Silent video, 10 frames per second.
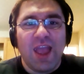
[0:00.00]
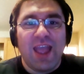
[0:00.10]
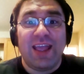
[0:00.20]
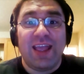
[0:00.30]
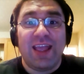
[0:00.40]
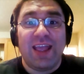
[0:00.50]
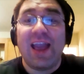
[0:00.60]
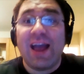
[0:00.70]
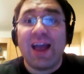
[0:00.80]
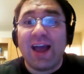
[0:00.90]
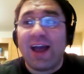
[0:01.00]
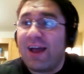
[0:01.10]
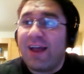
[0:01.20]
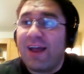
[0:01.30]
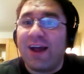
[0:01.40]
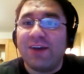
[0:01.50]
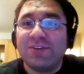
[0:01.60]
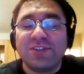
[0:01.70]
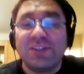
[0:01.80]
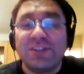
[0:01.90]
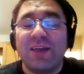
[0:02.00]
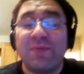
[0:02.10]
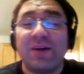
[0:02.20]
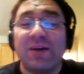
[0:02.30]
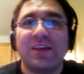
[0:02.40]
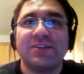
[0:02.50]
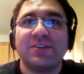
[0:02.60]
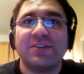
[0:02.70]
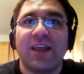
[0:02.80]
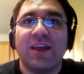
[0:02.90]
Yeah, I was just thinking about that. I was like,